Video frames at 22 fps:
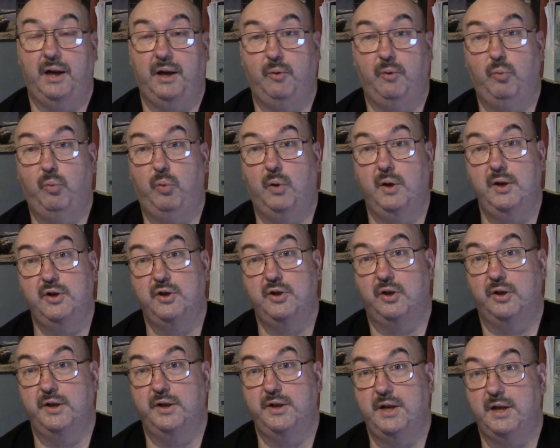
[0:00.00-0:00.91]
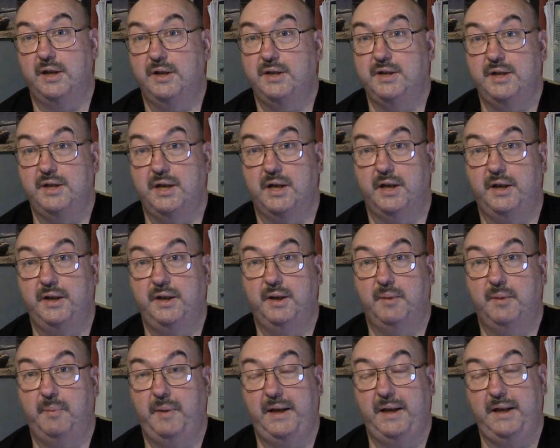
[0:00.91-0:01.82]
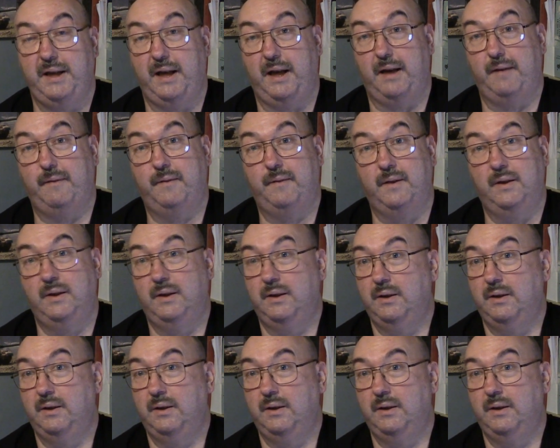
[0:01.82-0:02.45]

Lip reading: at $1.99 in a PDF.